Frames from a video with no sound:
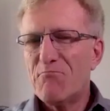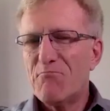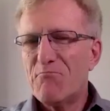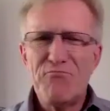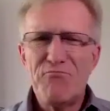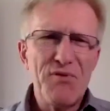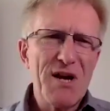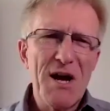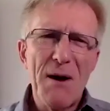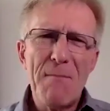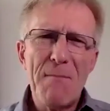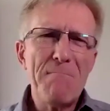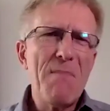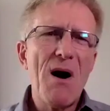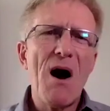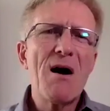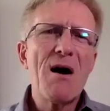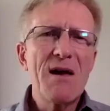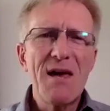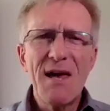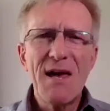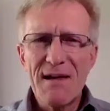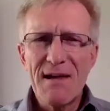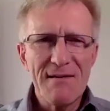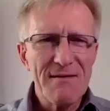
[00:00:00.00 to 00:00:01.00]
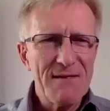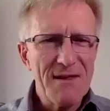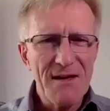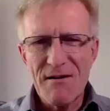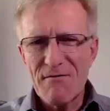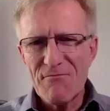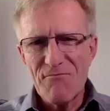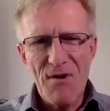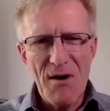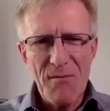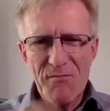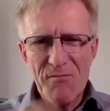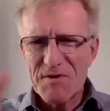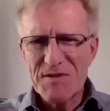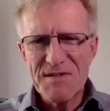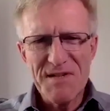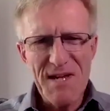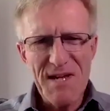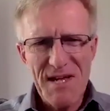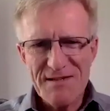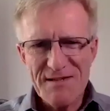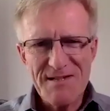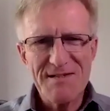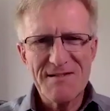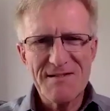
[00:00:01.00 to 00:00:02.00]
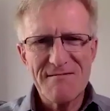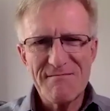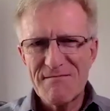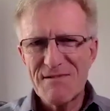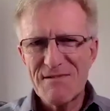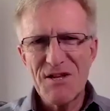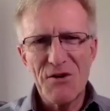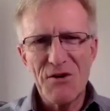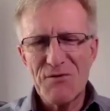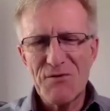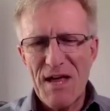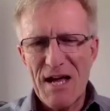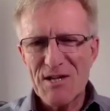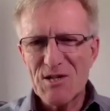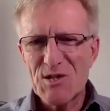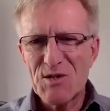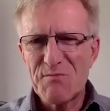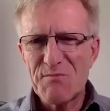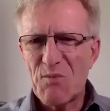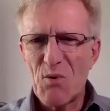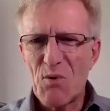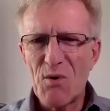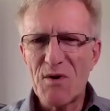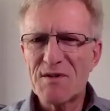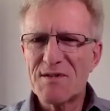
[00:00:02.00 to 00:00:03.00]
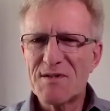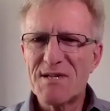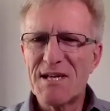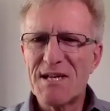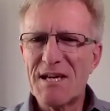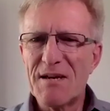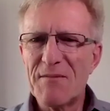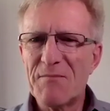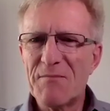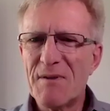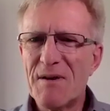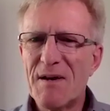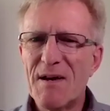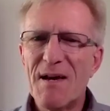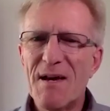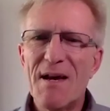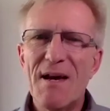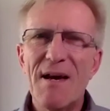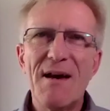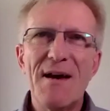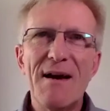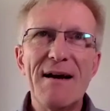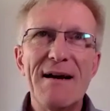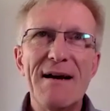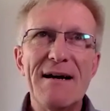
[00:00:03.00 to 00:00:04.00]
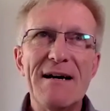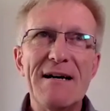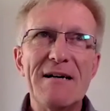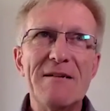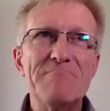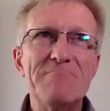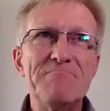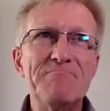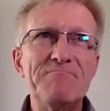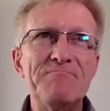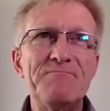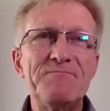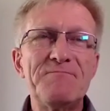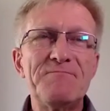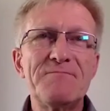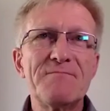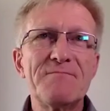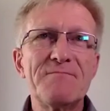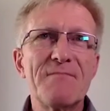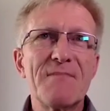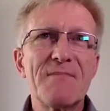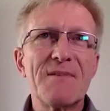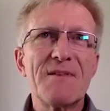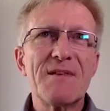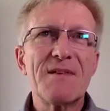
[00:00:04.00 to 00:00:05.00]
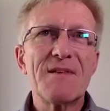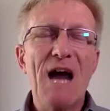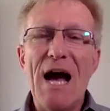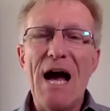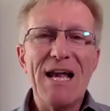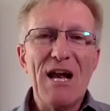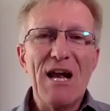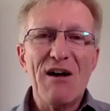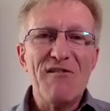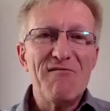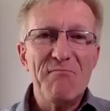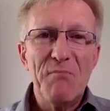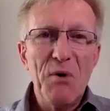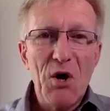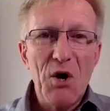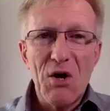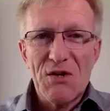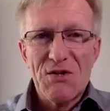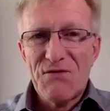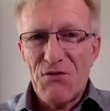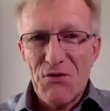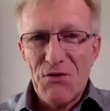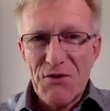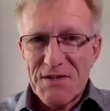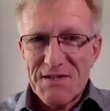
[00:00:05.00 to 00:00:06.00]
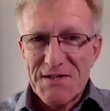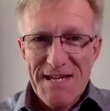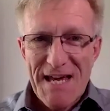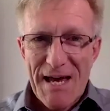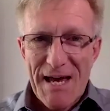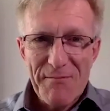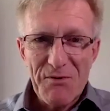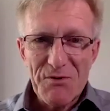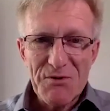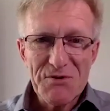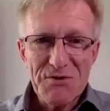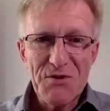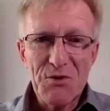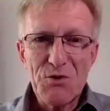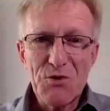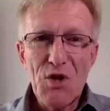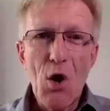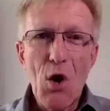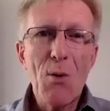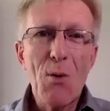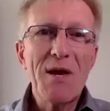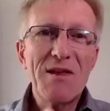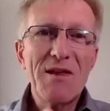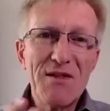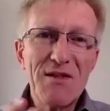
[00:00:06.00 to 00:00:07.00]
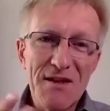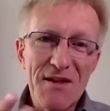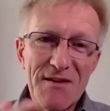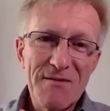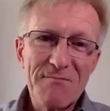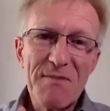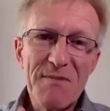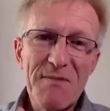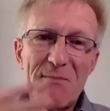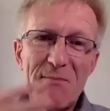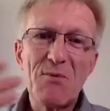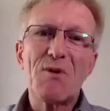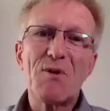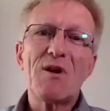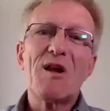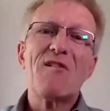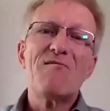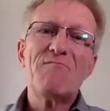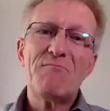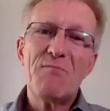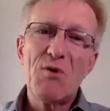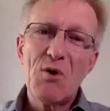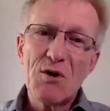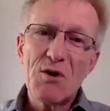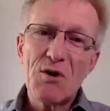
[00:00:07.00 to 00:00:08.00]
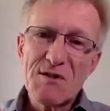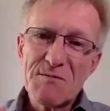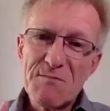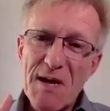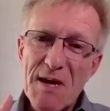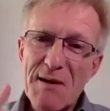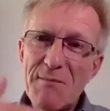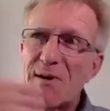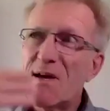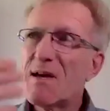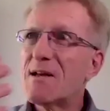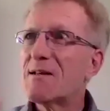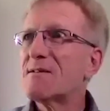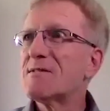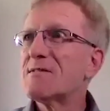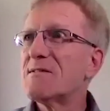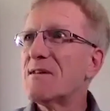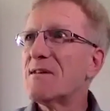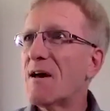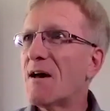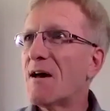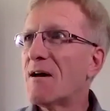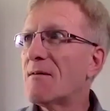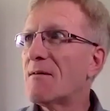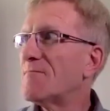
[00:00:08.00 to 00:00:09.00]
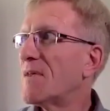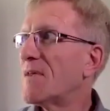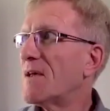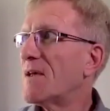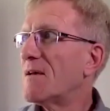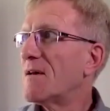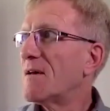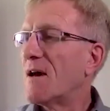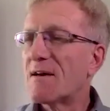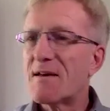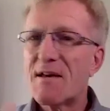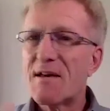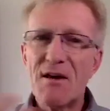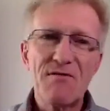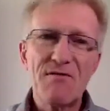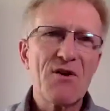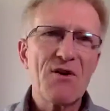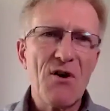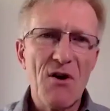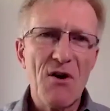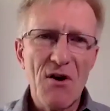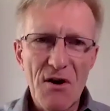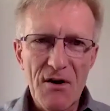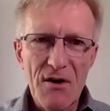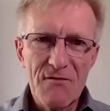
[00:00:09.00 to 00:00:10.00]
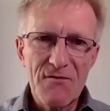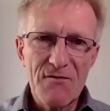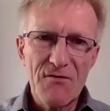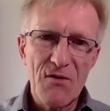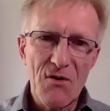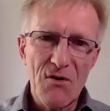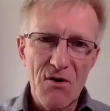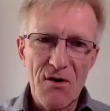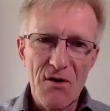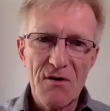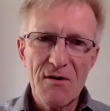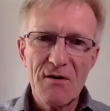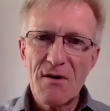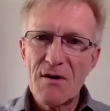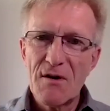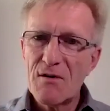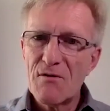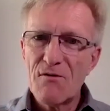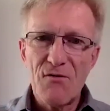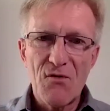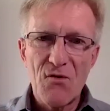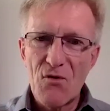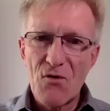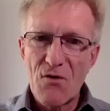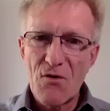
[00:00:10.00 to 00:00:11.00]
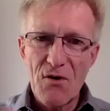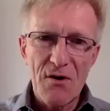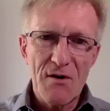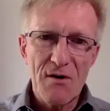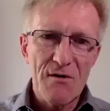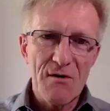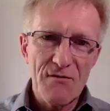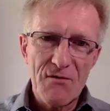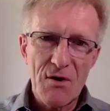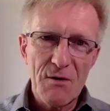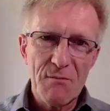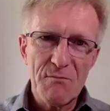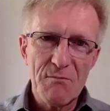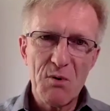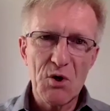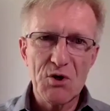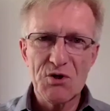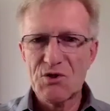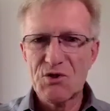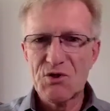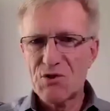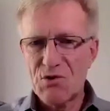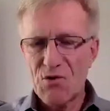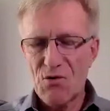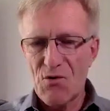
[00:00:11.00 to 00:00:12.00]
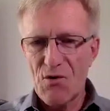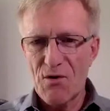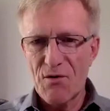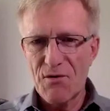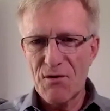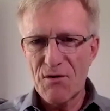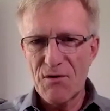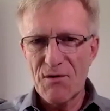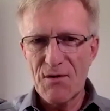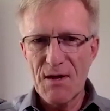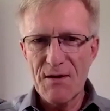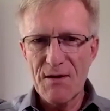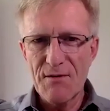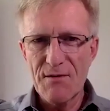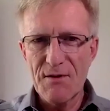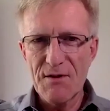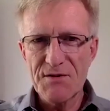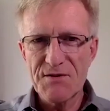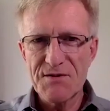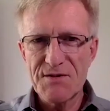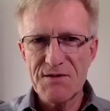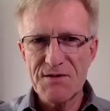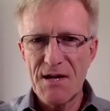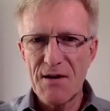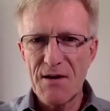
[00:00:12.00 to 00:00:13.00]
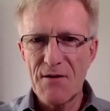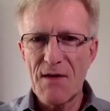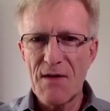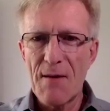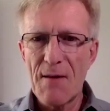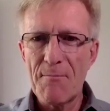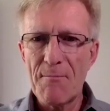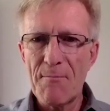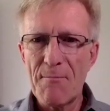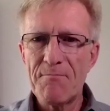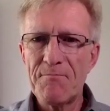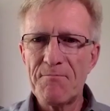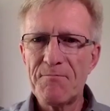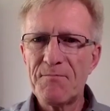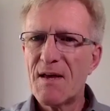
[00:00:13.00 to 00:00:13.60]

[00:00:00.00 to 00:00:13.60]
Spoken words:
bring a mug in that represents that sport team. I love books, for example. So knowing that people love books, maybe it's a gift card for a bookstore that's near them.